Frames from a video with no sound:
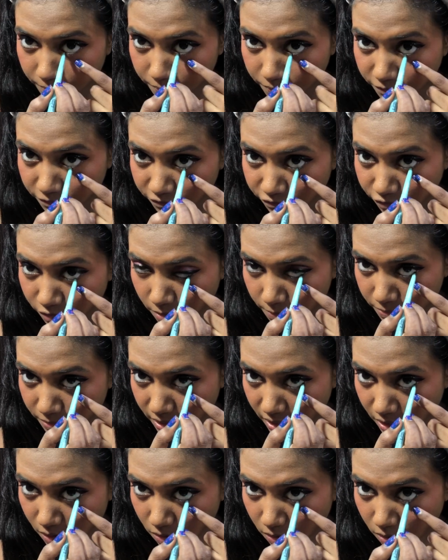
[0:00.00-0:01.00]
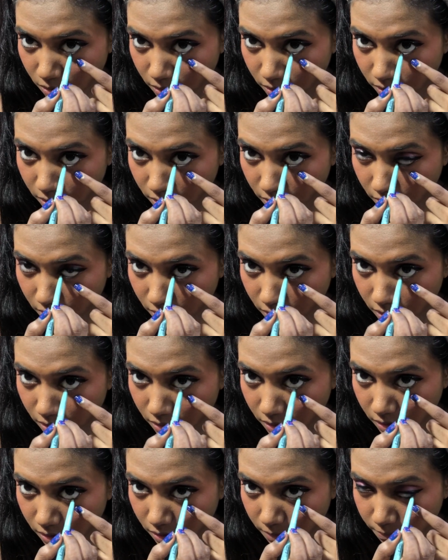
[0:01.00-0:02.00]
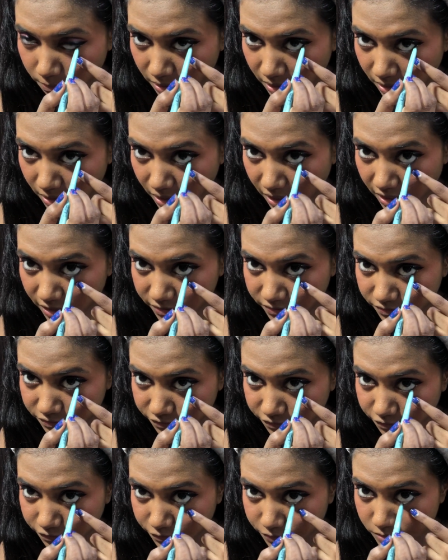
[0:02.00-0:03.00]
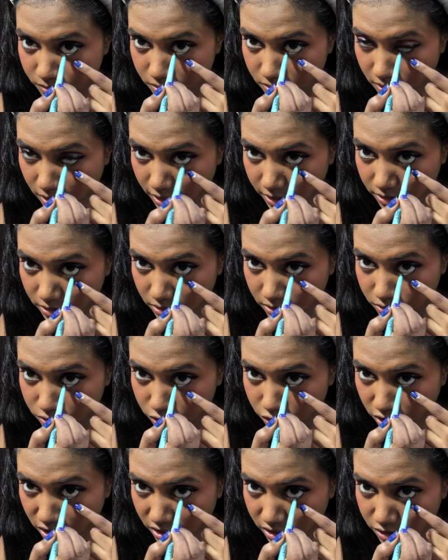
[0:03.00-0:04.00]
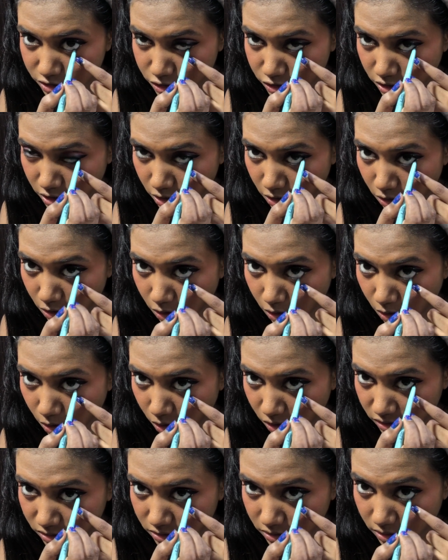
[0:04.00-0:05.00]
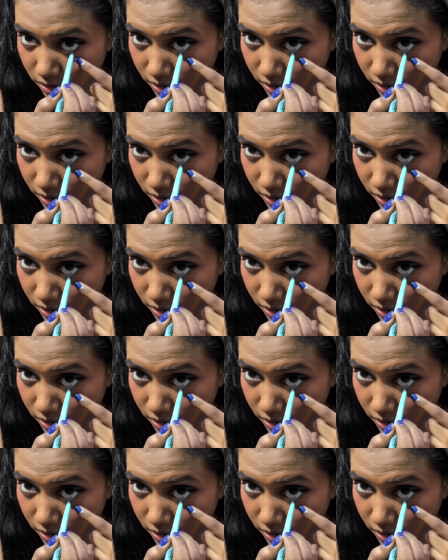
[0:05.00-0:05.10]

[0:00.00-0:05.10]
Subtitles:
From then on, my life was like changed a lot.